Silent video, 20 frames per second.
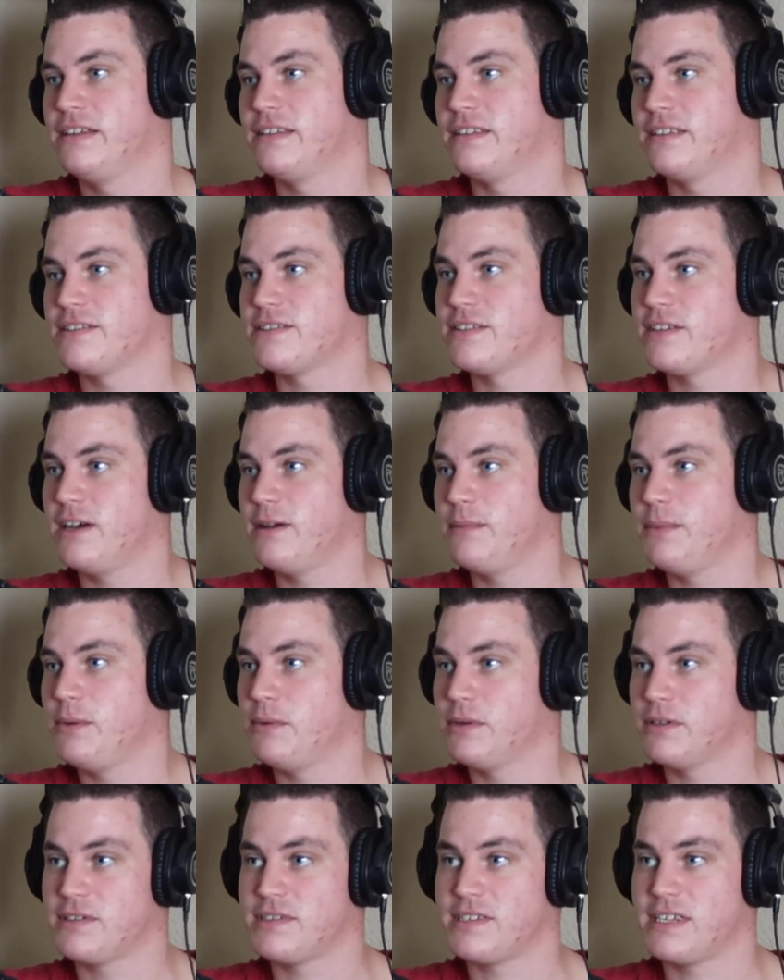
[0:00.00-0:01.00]
This will help you
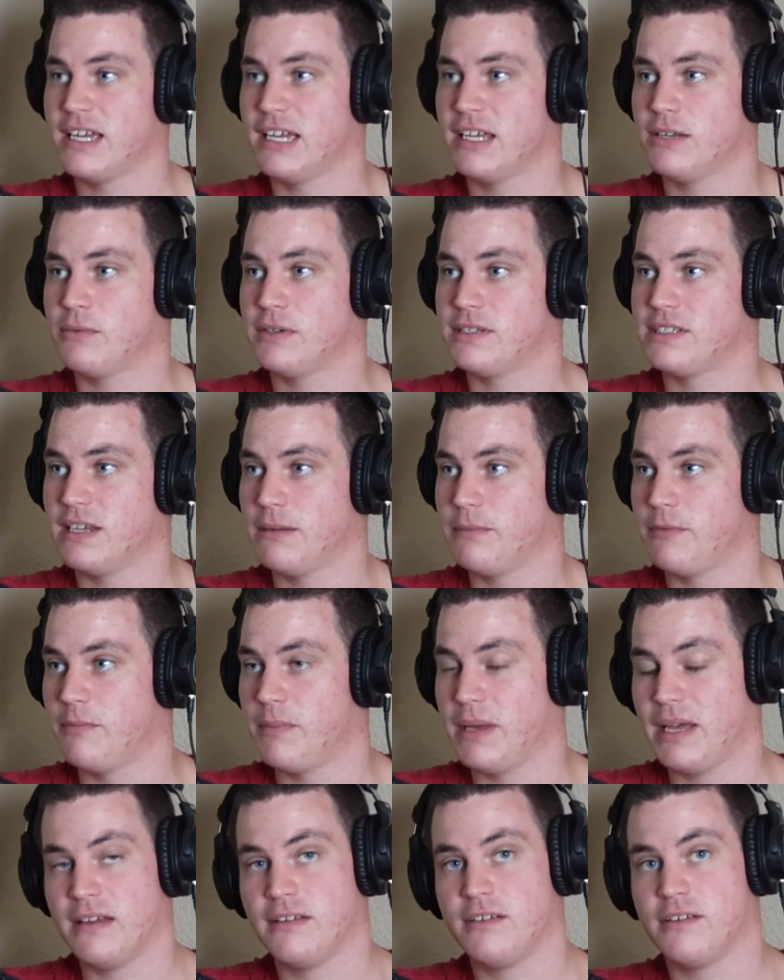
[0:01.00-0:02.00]
understand what type of
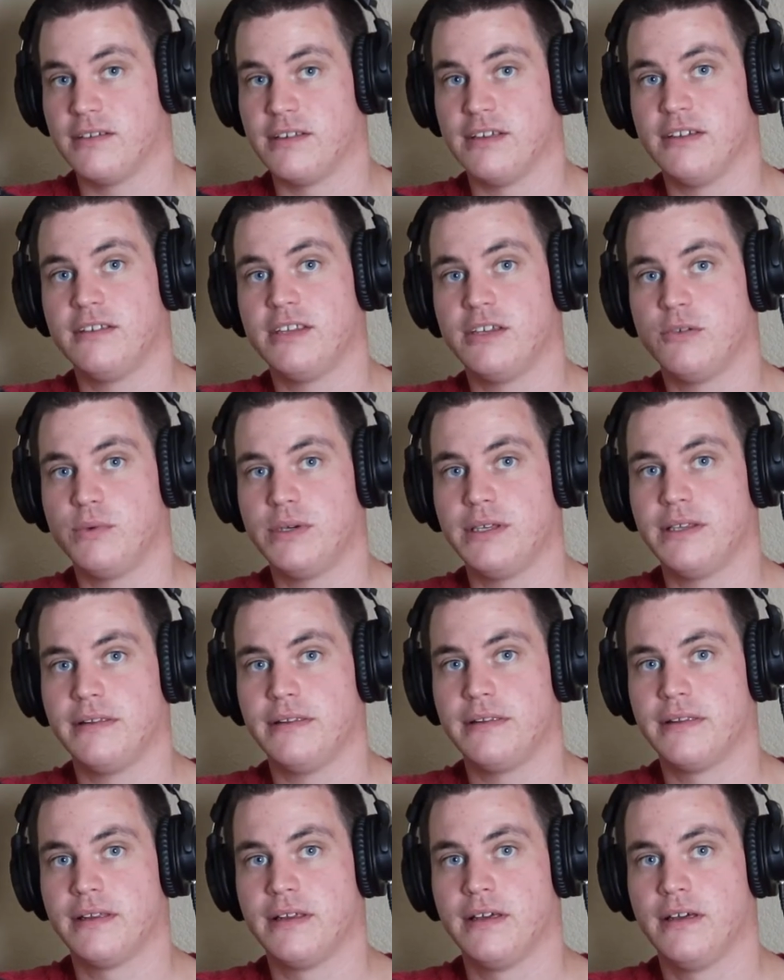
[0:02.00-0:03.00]
man you're dealing
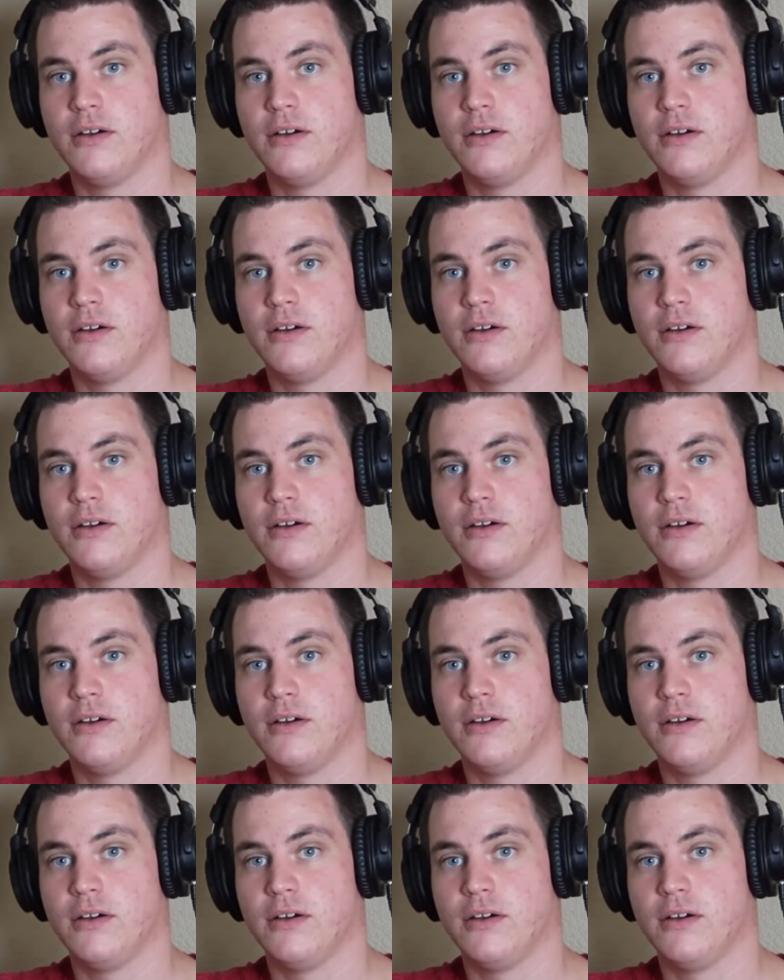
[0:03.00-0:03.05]
with